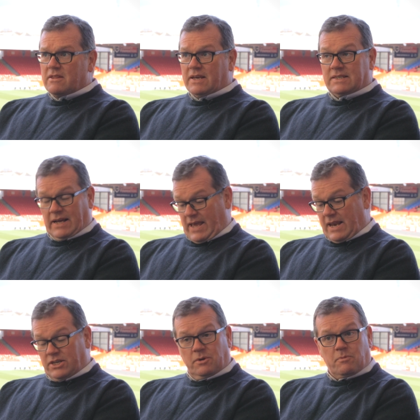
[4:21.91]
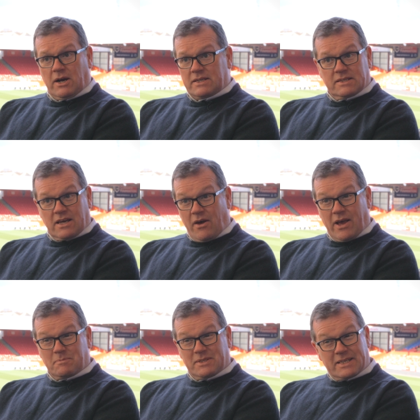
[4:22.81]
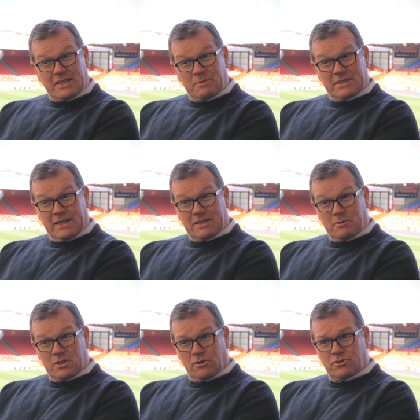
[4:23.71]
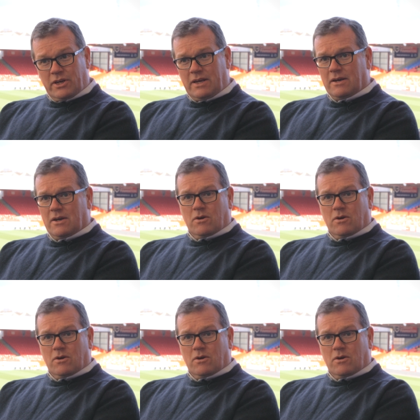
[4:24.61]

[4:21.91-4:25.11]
things like energy prices are going up 60% to Pittodrie.